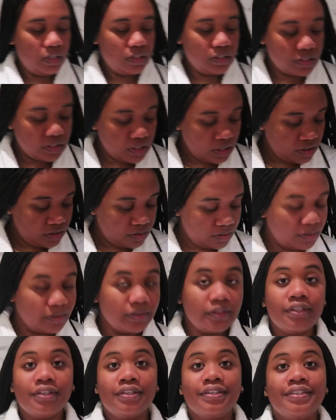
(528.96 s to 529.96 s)
So
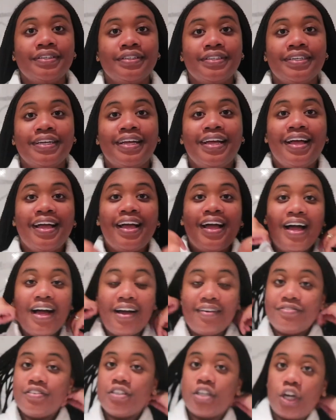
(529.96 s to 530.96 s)

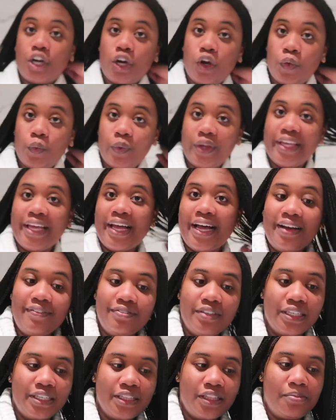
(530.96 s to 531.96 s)
after we have
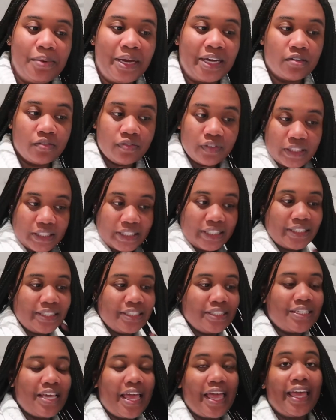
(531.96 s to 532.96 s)
done the
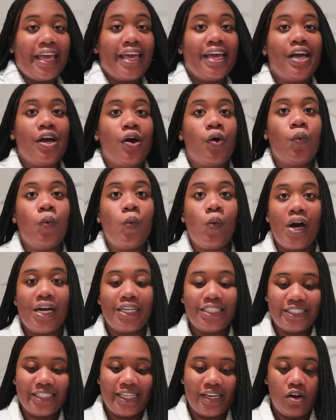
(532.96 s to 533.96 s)
microfoliant and
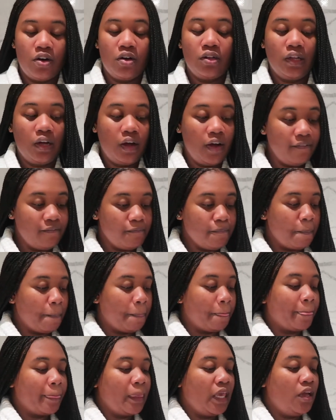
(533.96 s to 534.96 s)
washed that all off,
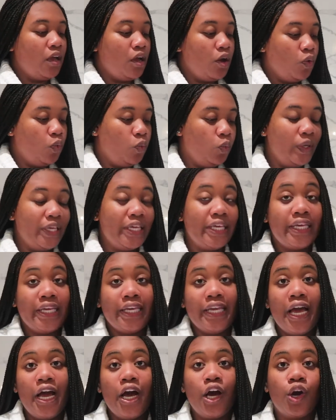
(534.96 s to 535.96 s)

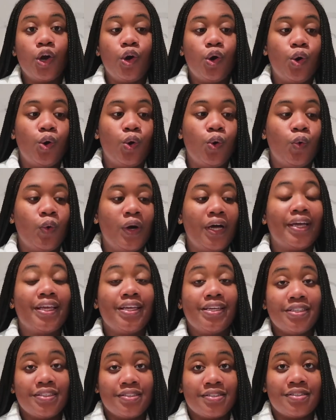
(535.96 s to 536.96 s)
we go
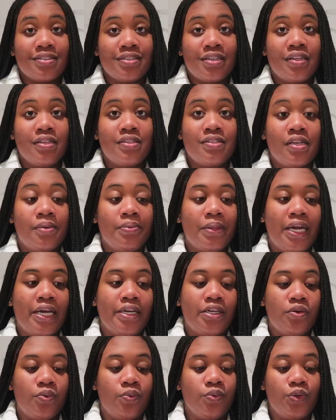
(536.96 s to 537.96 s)
again. This is another step that I
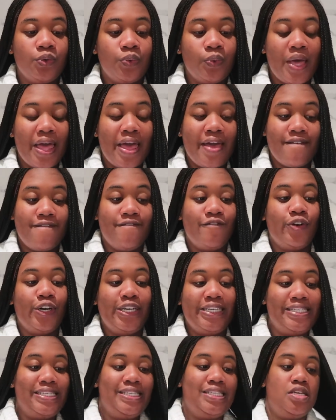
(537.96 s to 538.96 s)
don't do
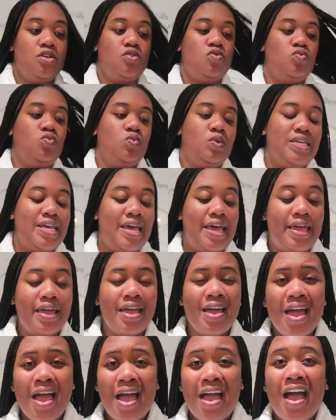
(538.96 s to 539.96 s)
every single
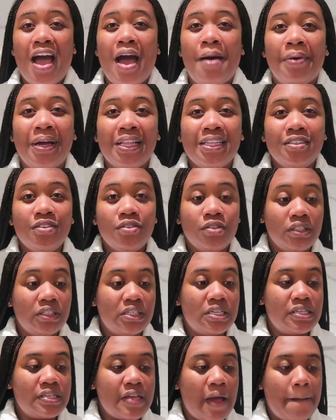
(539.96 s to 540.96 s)
day. I probably do
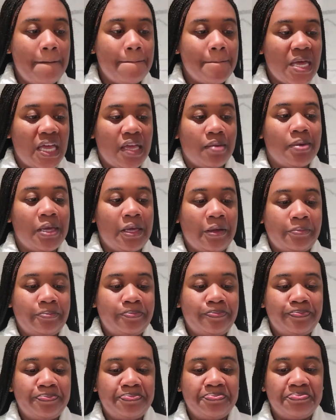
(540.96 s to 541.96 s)
this maybe